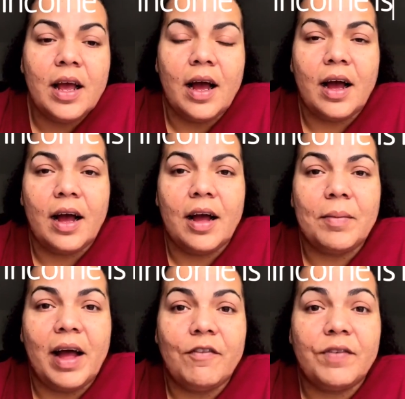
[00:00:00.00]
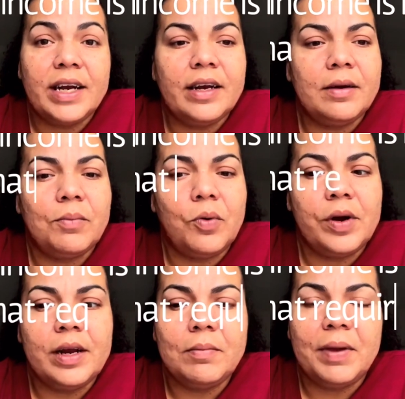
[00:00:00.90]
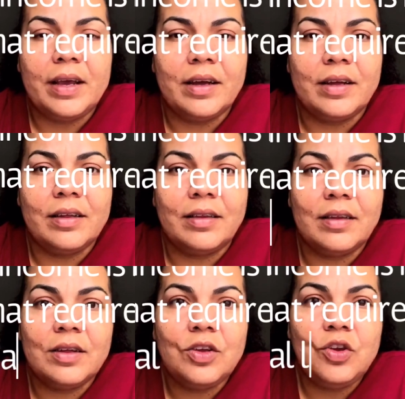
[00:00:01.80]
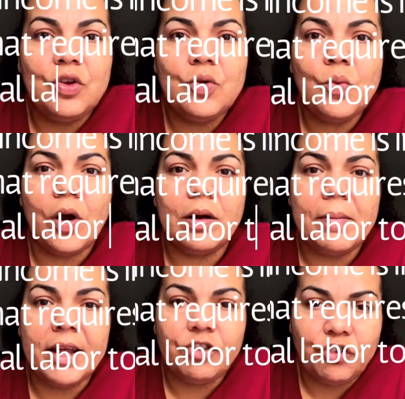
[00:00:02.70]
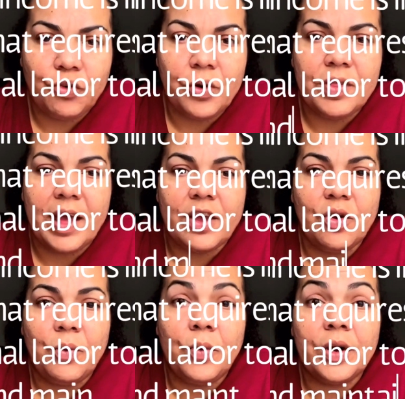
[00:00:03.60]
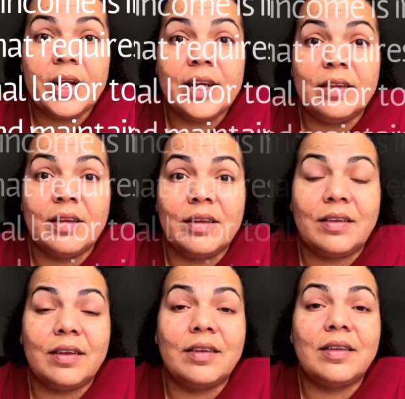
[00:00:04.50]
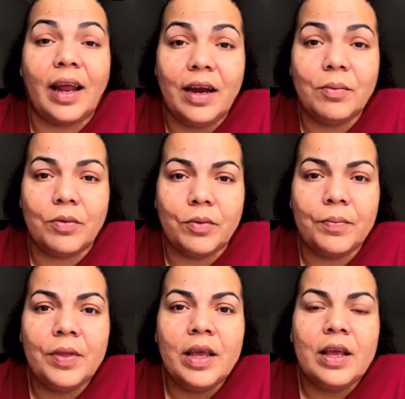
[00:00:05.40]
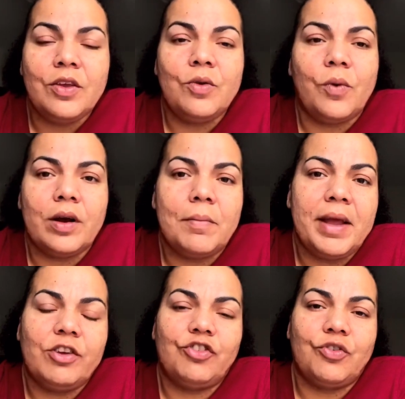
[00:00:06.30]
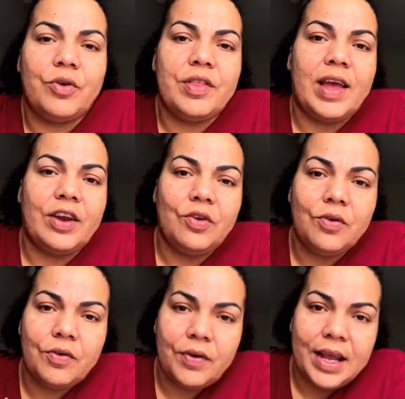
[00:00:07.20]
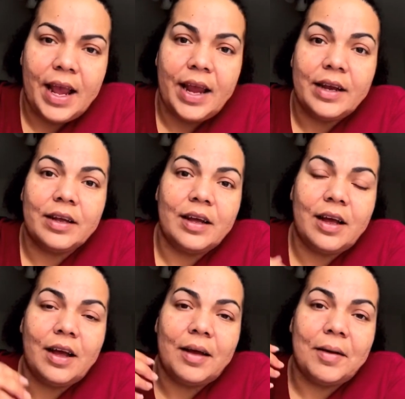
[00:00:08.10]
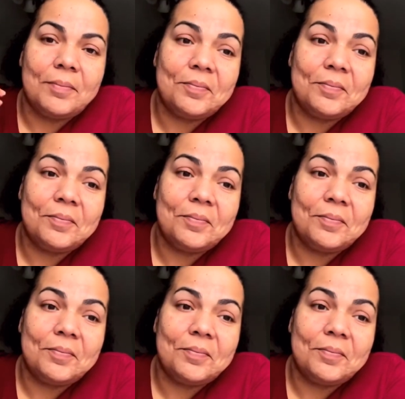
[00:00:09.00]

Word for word: Um, I find it important because you want to make sure that your work is sustainable. You want to make sure that you create a